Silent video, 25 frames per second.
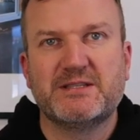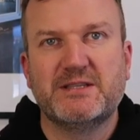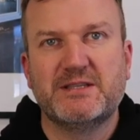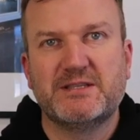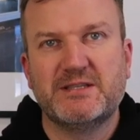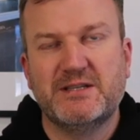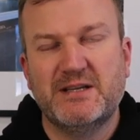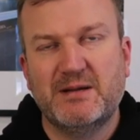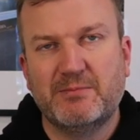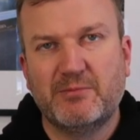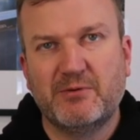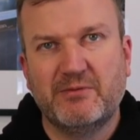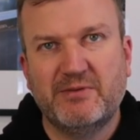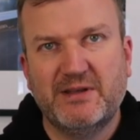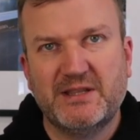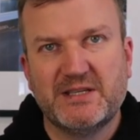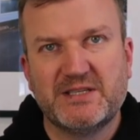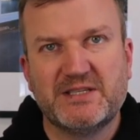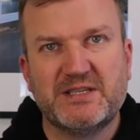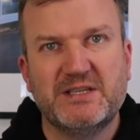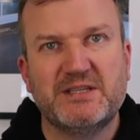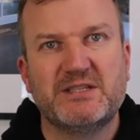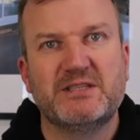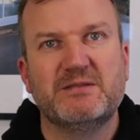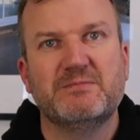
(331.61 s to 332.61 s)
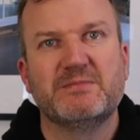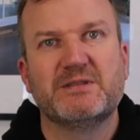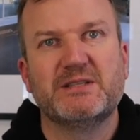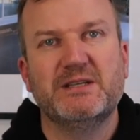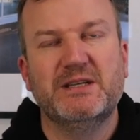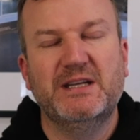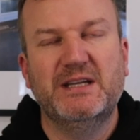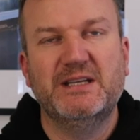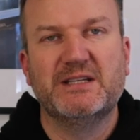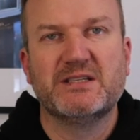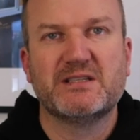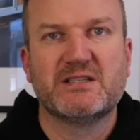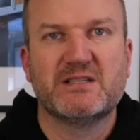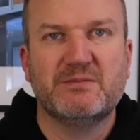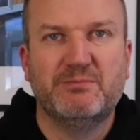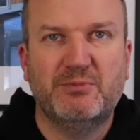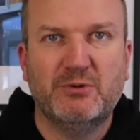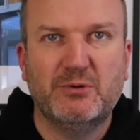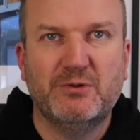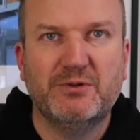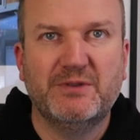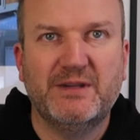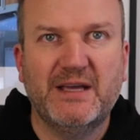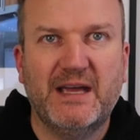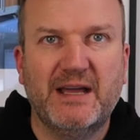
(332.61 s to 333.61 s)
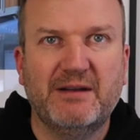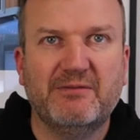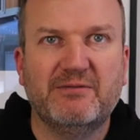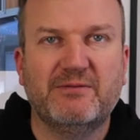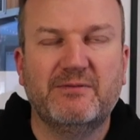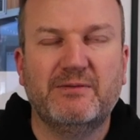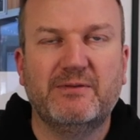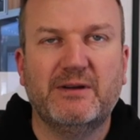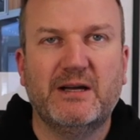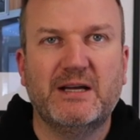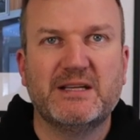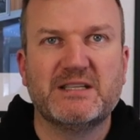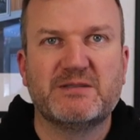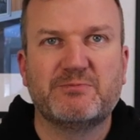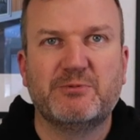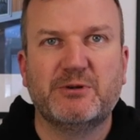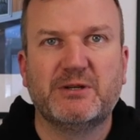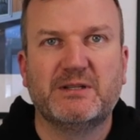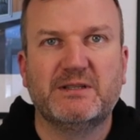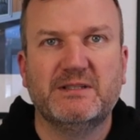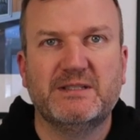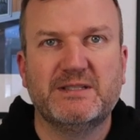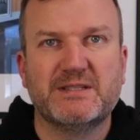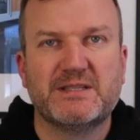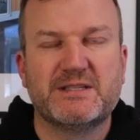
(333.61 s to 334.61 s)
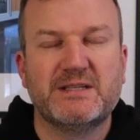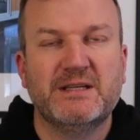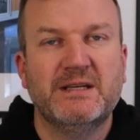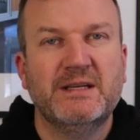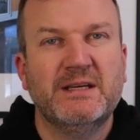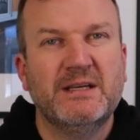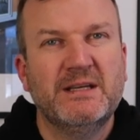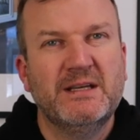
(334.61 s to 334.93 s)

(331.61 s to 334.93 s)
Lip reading: There's a number of other systems that need to support that fire sprinklers.